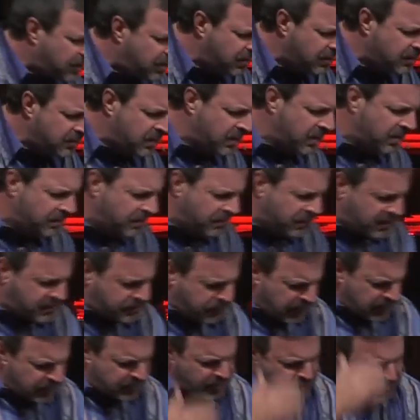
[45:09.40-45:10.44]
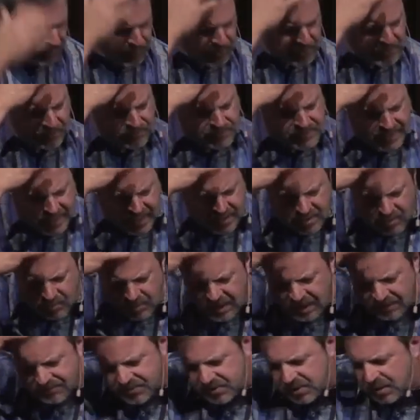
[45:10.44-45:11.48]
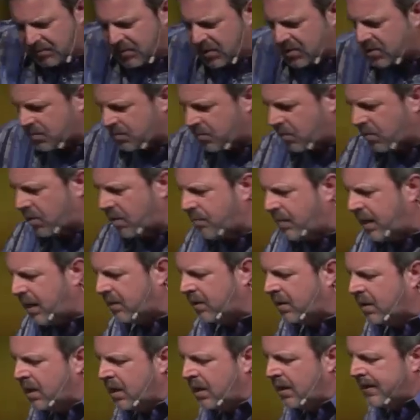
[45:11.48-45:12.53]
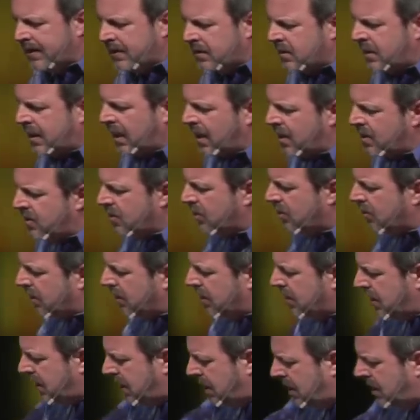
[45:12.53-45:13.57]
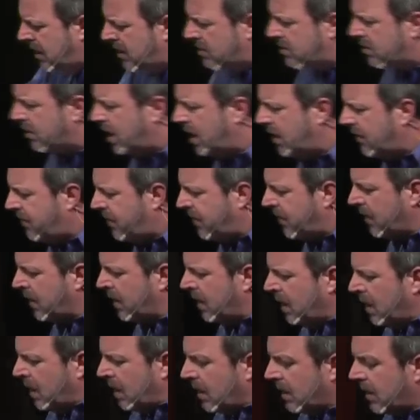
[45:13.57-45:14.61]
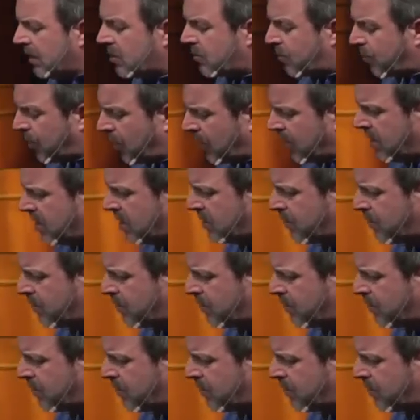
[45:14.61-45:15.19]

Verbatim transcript: at the, the, especially the book of Daniel, we have so much more about Daniel in, in his life, his, per,